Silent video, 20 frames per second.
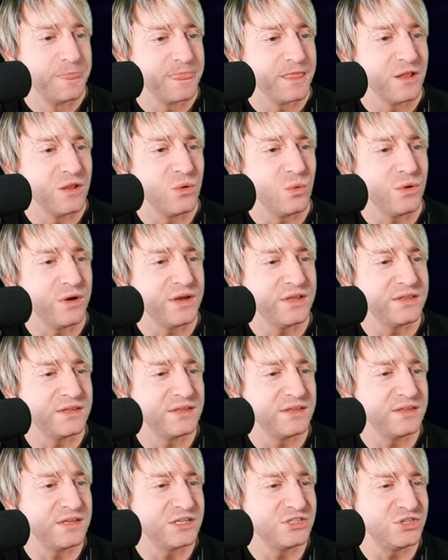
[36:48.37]
Lori,
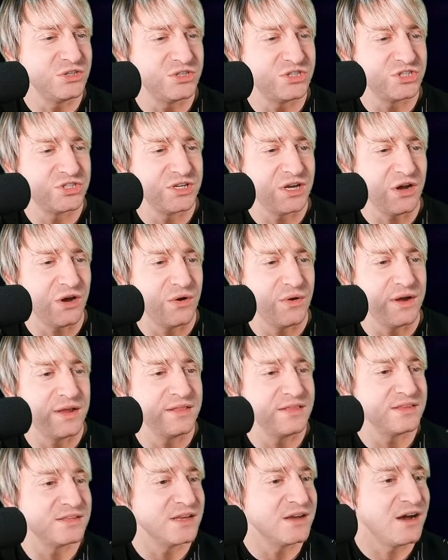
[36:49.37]
did you? oh,
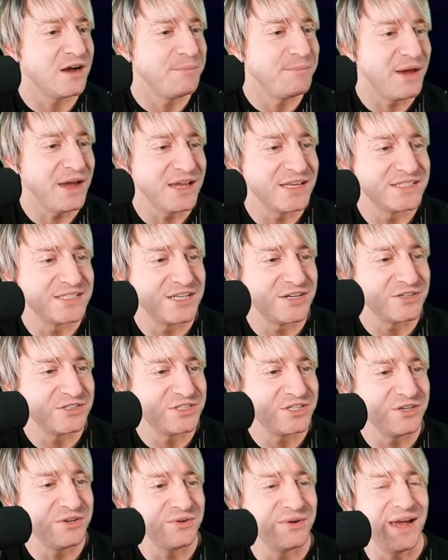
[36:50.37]
and uh, Becky's here
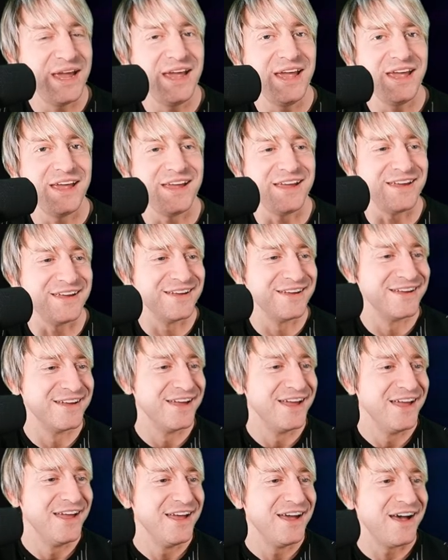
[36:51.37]
too. Hey.
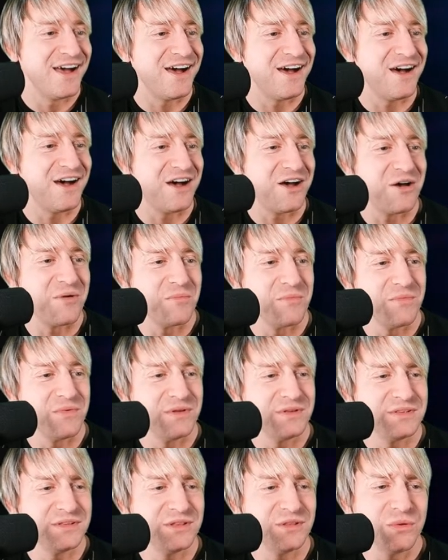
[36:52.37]
Um,
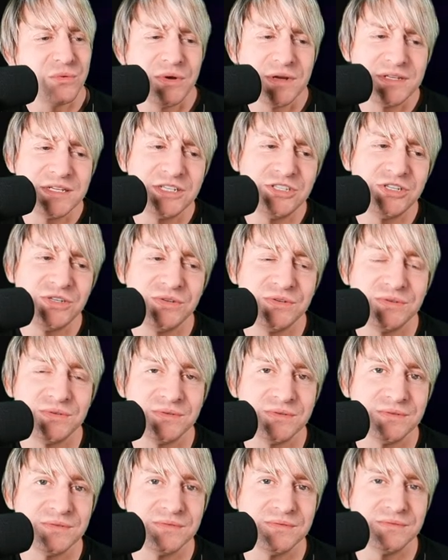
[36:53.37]
Lori, did you
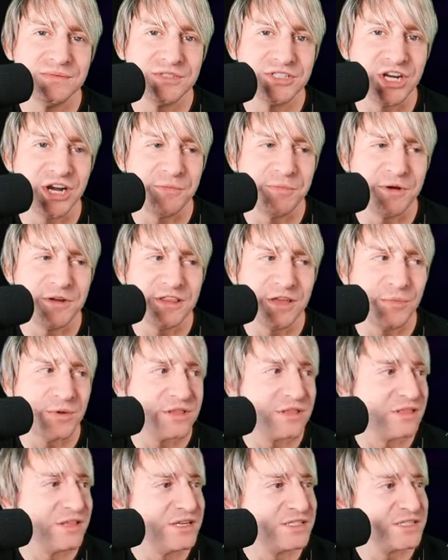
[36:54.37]
share a birthday
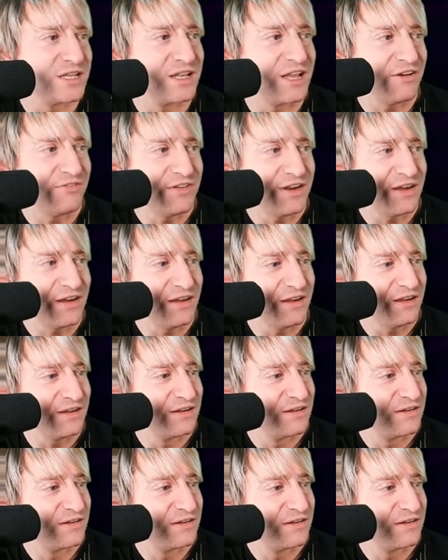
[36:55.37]
with Lisa Left Eye?